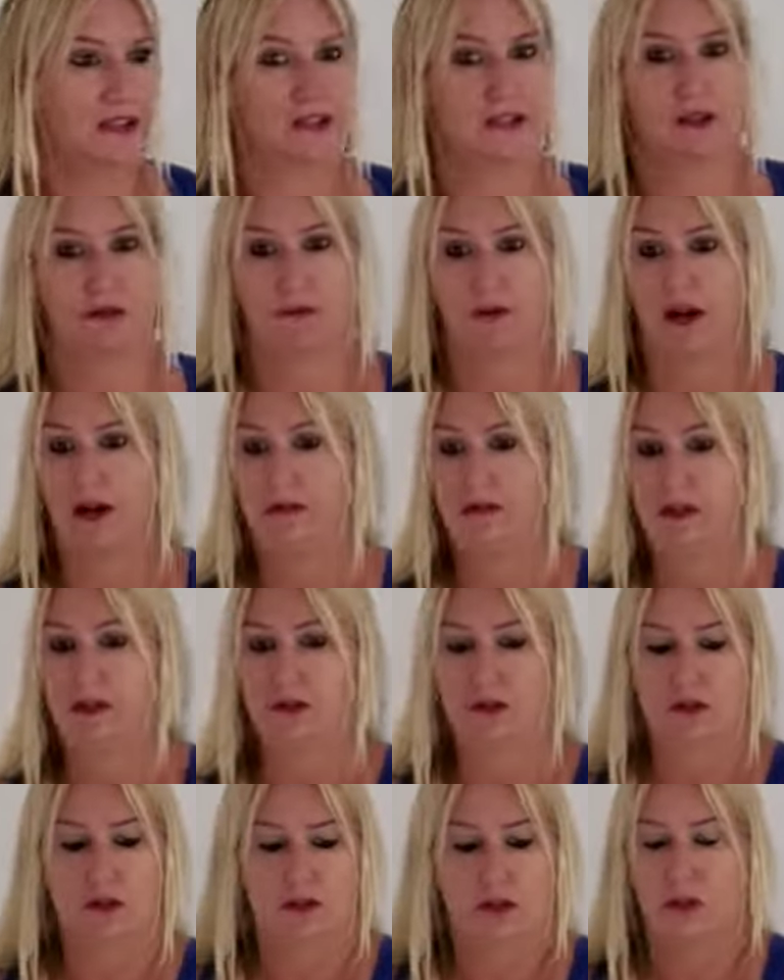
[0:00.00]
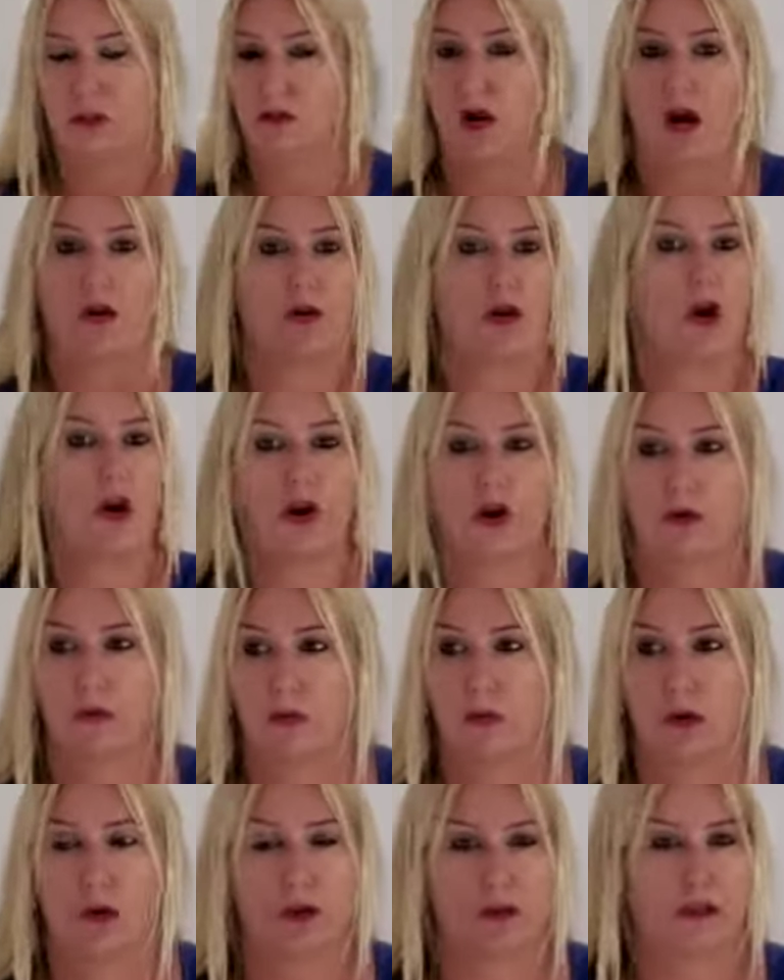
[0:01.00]
the way we used to do our
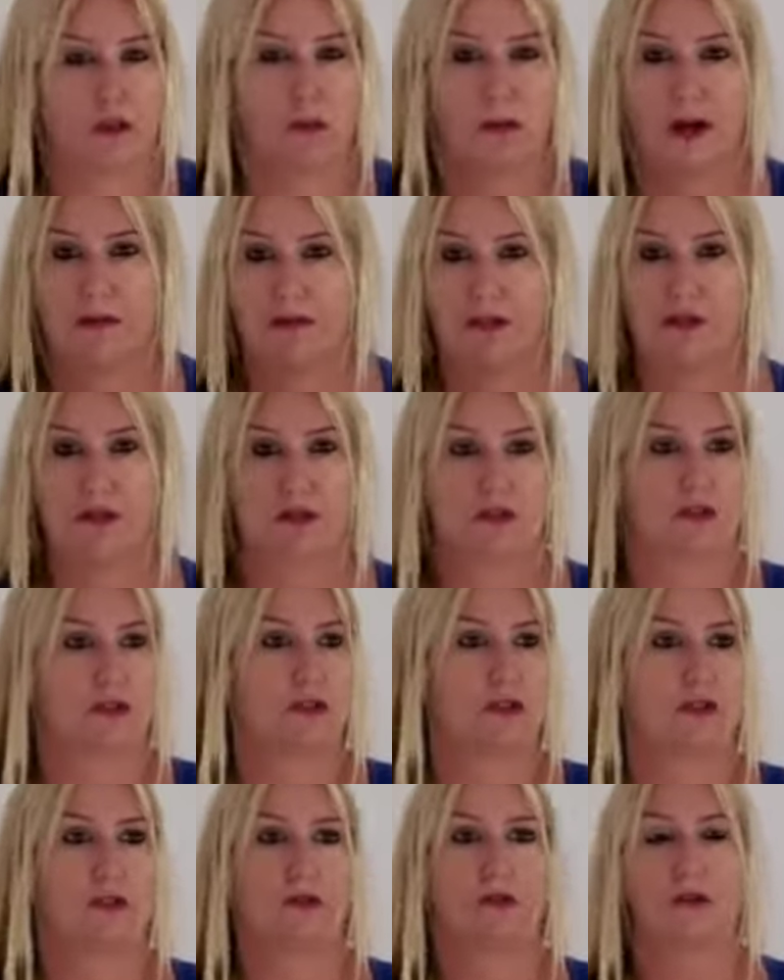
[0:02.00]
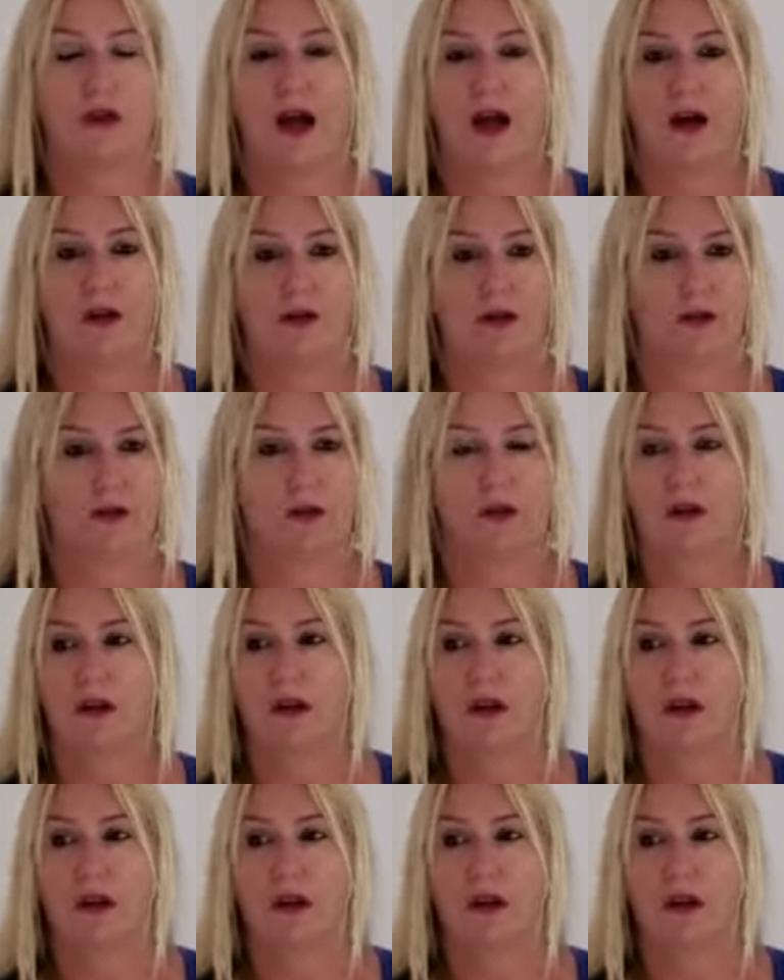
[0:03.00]
artwork, the way we used to do our